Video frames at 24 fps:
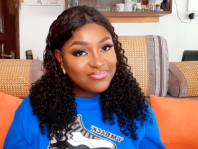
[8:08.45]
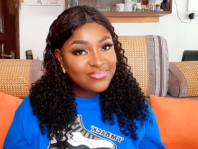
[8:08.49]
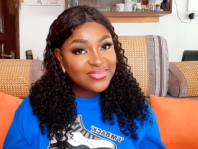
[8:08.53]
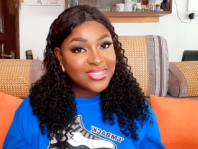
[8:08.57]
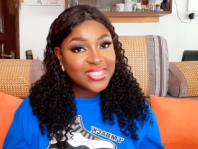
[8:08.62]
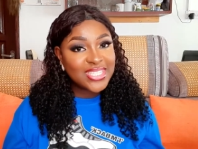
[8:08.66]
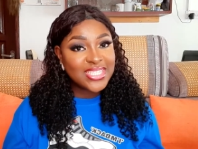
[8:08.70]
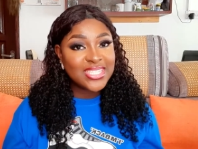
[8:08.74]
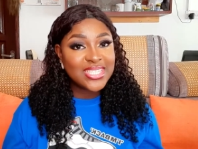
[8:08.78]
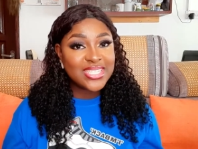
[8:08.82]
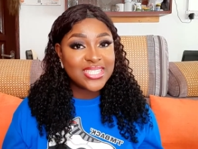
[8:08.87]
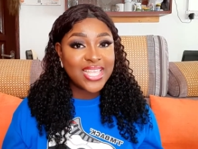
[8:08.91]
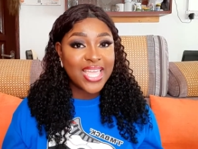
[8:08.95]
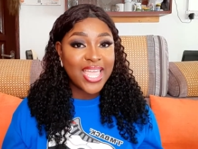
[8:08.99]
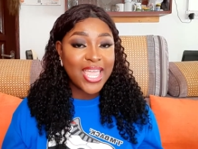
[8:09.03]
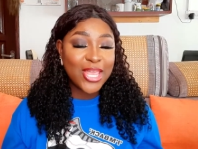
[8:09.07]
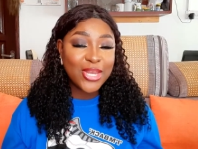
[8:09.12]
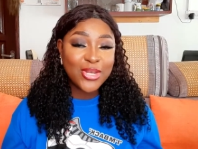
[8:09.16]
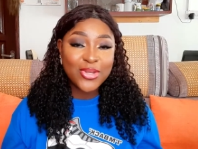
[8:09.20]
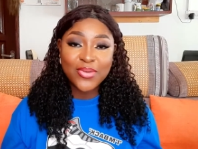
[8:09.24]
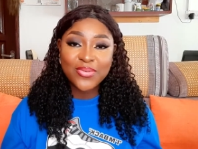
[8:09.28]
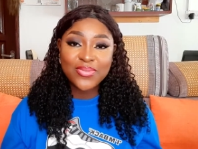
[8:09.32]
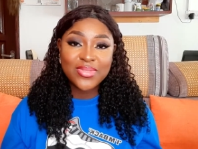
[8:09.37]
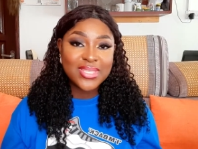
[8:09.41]
this is the
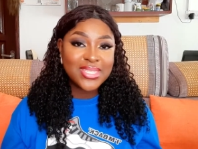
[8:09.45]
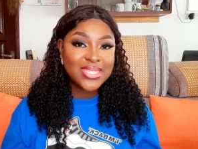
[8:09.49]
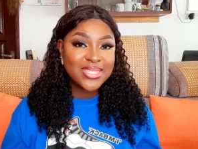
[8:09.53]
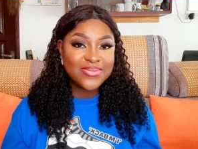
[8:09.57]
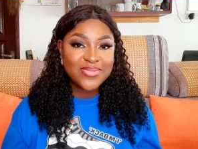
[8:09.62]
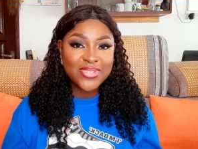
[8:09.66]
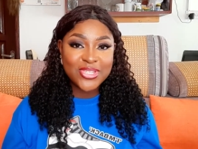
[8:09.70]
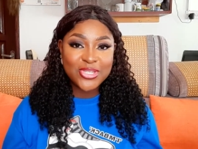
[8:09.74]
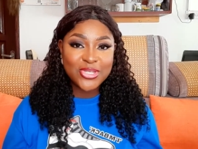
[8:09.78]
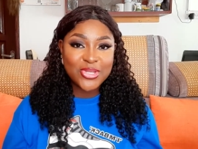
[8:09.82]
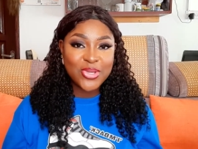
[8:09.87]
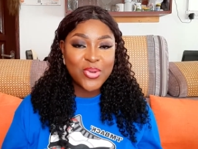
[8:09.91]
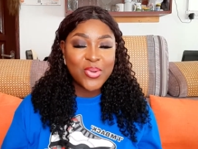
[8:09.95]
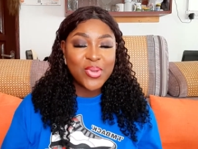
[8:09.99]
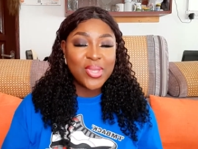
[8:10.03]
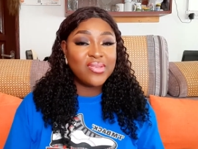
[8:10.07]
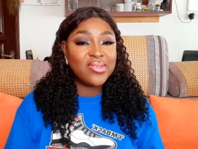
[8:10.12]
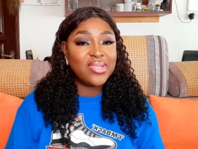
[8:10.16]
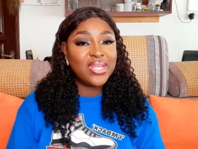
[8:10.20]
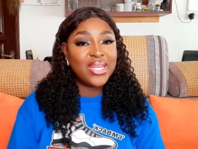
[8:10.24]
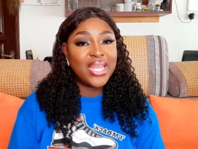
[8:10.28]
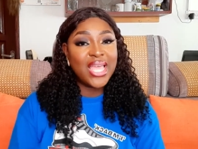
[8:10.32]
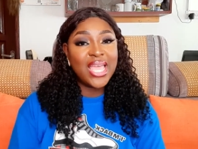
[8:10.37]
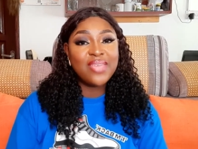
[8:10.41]
end of this video if
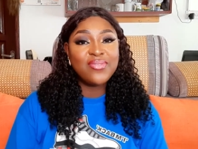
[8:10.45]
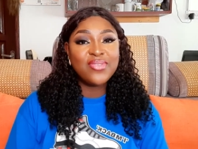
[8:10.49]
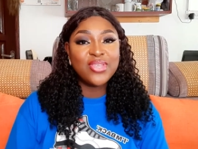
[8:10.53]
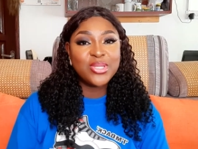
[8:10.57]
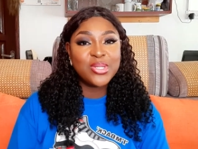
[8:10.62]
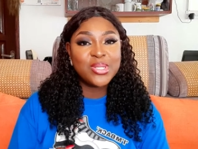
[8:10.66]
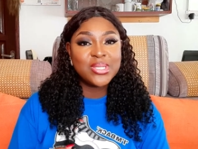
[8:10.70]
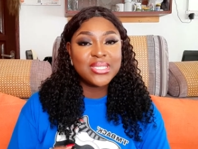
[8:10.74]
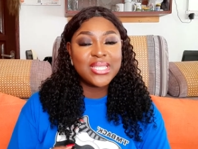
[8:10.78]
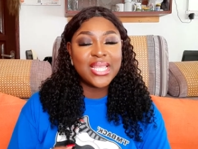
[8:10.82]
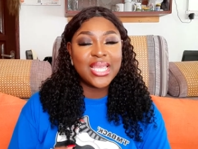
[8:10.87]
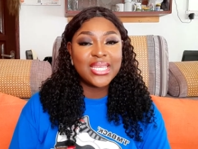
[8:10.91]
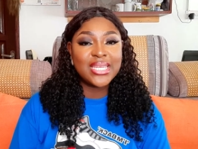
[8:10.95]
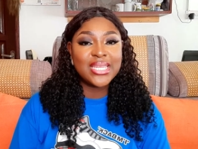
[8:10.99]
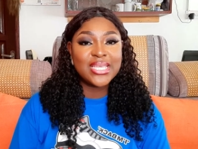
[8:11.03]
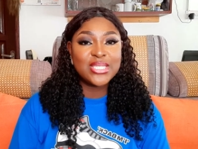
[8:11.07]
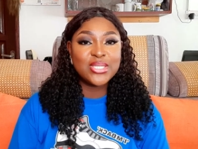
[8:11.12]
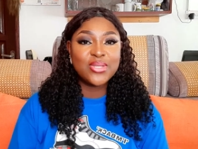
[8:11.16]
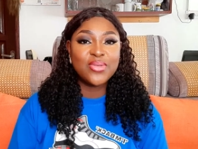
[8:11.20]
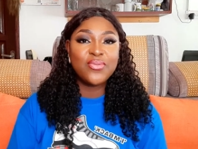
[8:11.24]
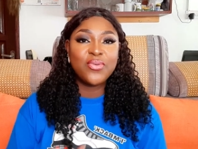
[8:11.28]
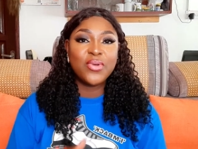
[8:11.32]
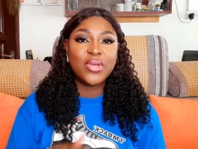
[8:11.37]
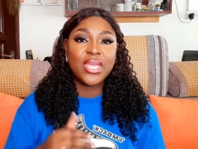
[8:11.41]
you like videos like this
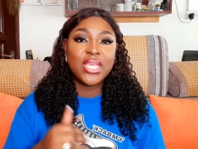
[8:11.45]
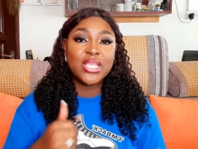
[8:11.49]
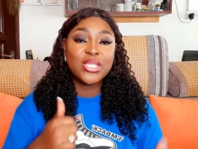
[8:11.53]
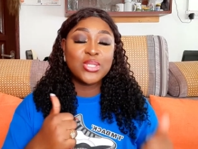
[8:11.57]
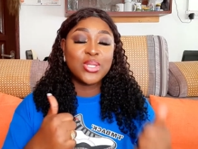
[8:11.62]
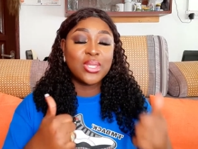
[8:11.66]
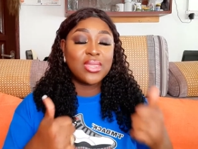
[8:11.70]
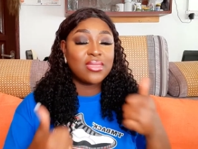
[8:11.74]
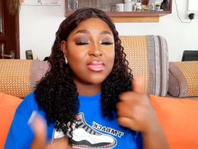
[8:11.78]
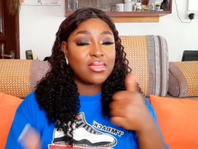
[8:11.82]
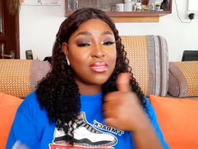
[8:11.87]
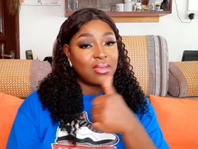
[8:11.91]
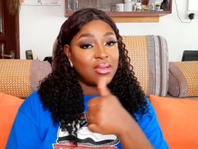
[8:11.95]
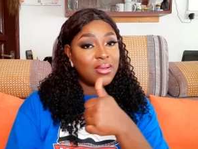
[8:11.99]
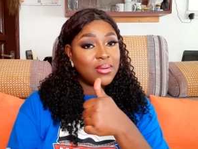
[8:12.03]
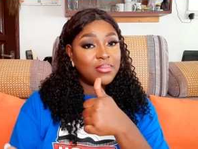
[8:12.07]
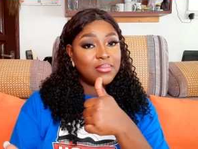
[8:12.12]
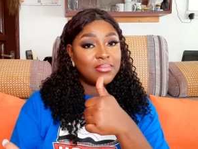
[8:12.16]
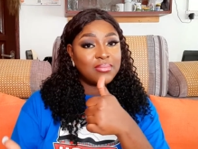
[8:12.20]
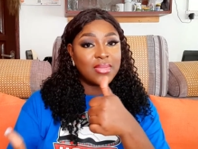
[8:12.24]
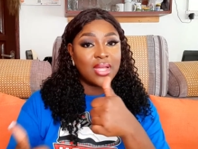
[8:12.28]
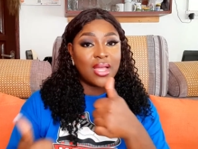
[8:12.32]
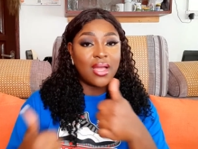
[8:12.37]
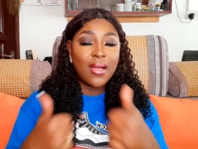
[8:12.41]
don't forget to
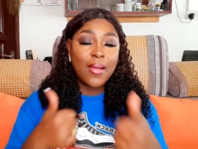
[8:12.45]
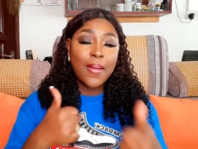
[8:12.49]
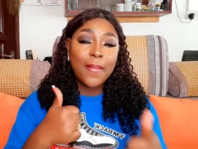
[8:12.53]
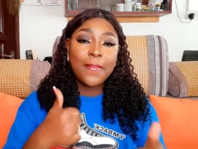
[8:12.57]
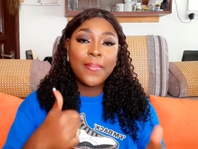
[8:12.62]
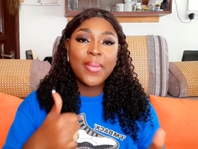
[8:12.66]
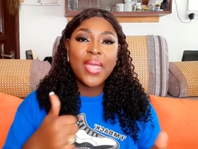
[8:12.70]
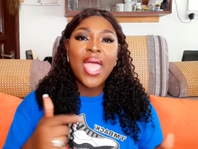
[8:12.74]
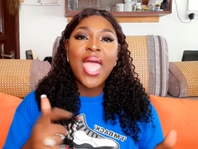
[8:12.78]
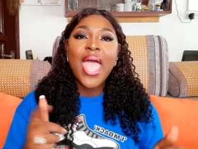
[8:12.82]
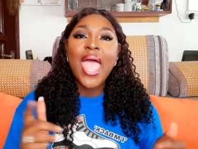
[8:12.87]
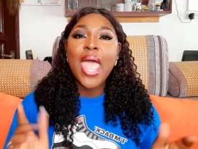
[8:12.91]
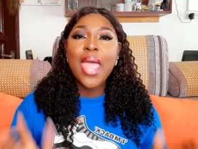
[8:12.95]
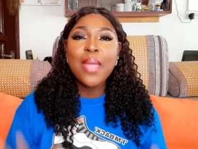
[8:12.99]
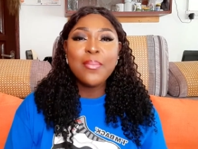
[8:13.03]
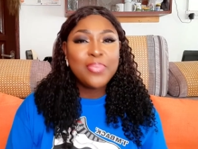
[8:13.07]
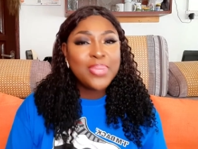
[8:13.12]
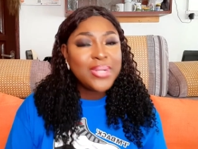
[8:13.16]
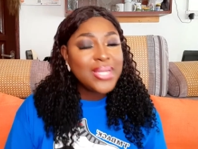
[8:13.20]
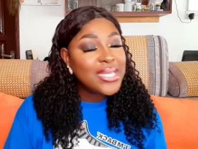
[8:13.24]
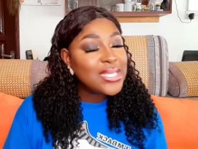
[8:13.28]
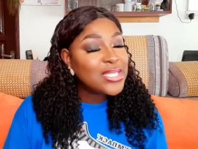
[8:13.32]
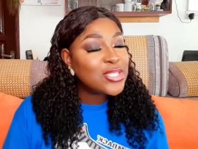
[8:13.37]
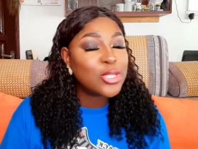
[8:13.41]
thumb up and
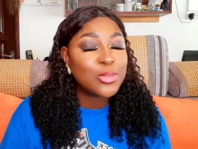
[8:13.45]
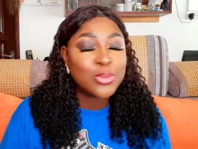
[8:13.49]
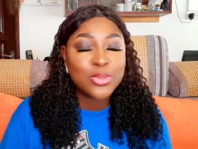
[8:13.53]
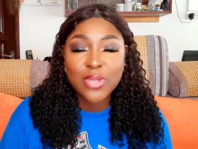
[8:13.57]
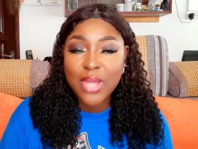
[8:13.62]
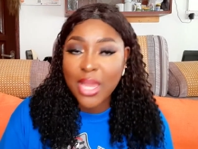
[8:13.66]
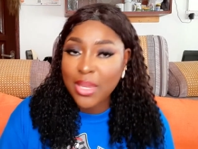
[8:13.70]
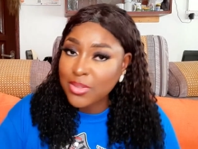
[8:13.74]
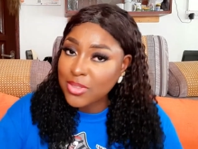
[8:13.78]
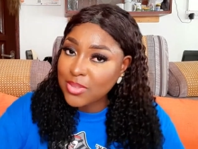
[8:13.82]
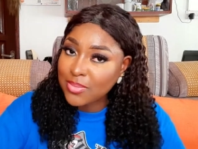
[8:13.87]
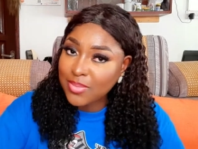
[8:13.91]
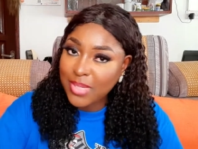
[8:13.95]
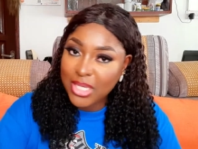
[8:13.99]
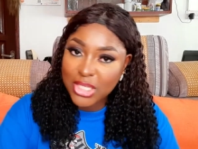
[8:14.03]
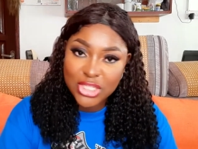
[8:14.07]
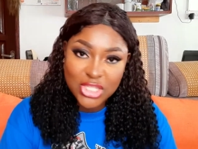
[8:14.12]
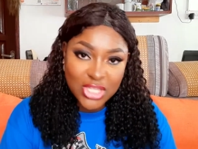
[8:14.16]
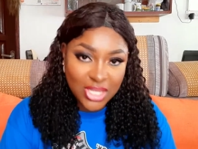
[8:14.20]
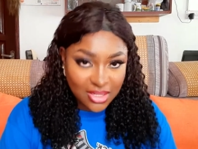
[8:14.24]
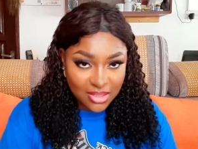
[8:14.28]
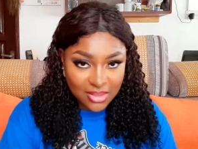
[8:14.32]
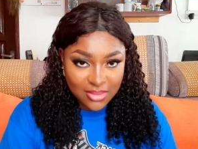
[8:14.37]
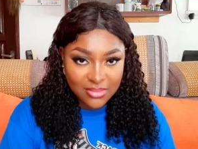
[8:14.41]
please subscribe to my
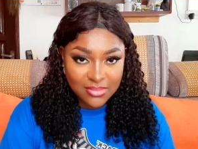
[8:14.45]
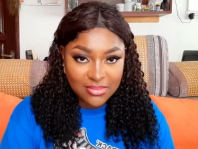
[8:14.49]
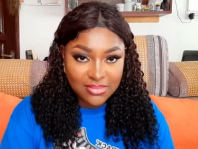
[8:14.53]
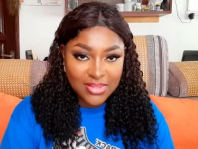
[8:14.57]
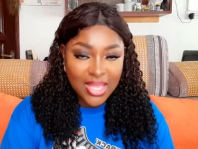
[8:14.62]
channel